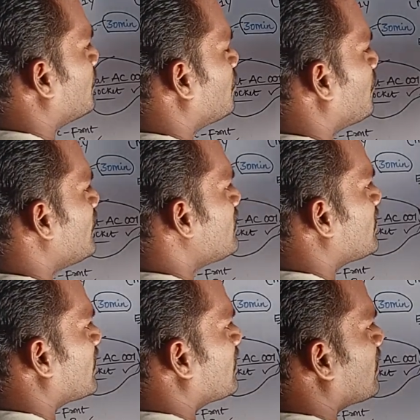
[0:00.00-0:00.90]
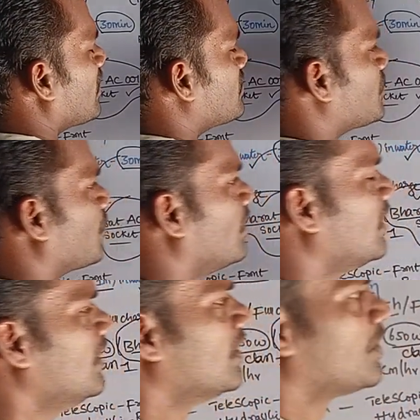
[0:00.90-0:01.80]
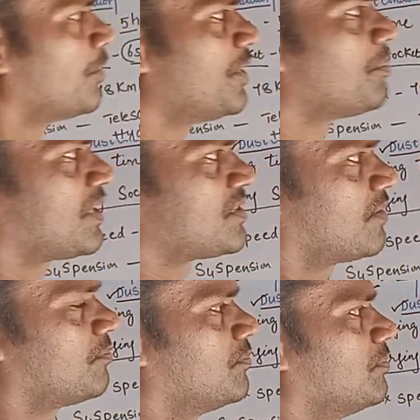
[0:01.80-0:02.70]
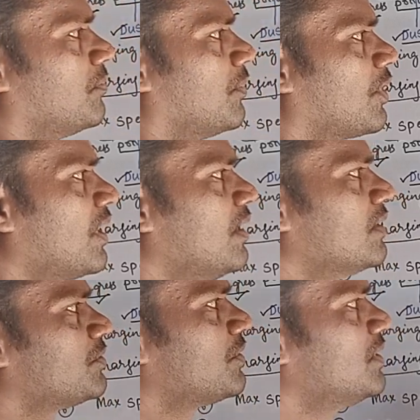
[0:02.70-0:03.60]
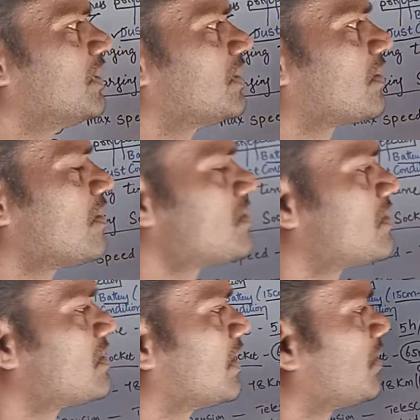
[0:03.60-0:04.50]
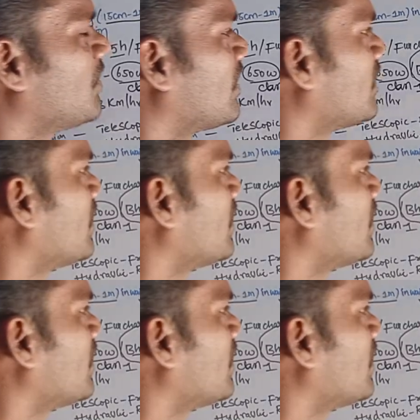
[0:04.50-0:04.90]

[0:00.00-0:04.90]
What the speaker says: 2 rupees. Here the cost is only 20 paisa. Okay, so here the cost is nothing but